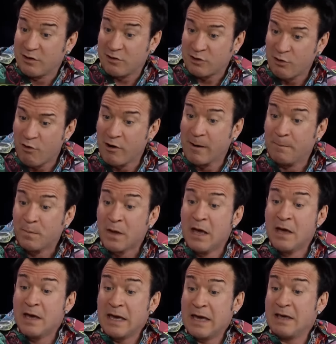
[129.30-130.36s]
the storm,
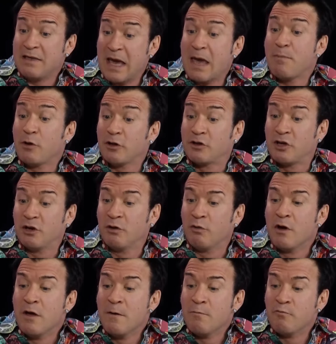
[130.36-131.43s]
he's able
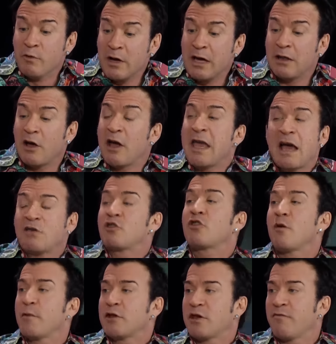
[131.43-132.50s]
to Really, he has
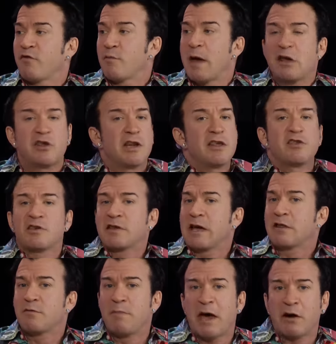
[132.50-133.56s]
so much information. He just
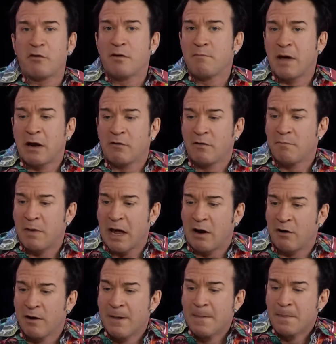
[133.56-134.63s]
gets better and better and
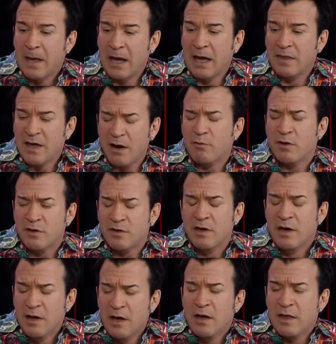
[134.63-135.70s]
better. And that was
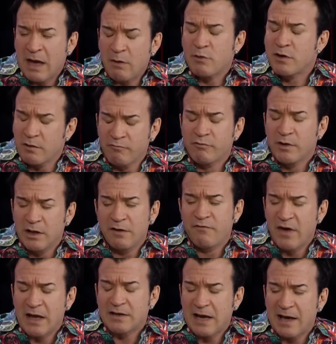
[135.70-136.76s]
that was a really
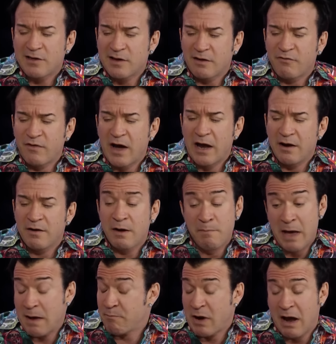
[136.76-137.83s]
fantastic fight. Uh,
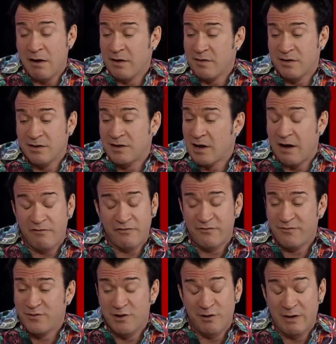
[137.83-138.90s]
Matt Brown is a
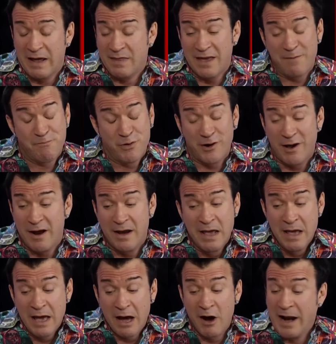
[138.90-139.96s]
tough dude, and they put on
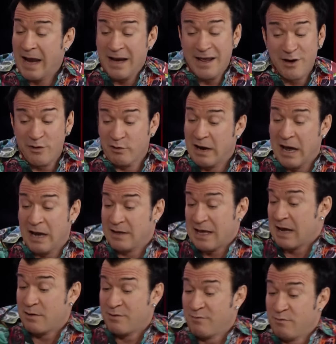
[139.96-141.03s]
on any other night
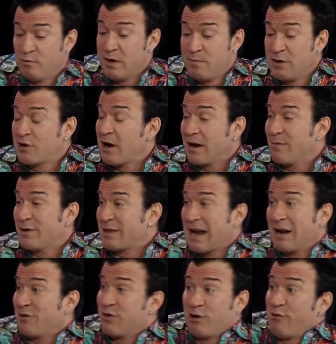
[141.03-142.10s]
that we'd be talking about that
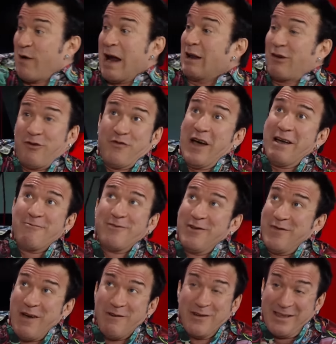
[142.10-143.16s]
yeah, as the greatest yeah. fight we've
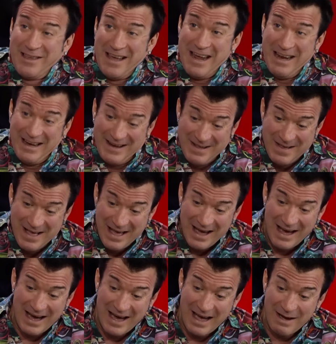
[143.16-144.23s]
ever it's seen.
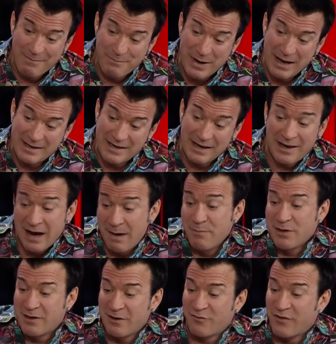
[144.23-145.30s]
Uh, but uh, Cub
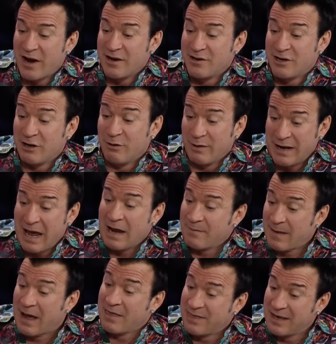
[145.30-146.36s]
is his friend too, and
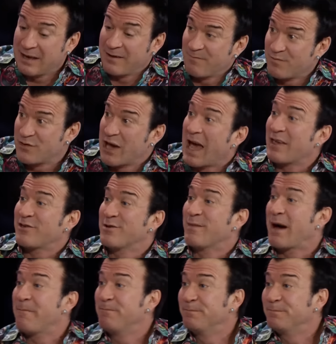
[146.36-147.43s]
that I think jazzed him up.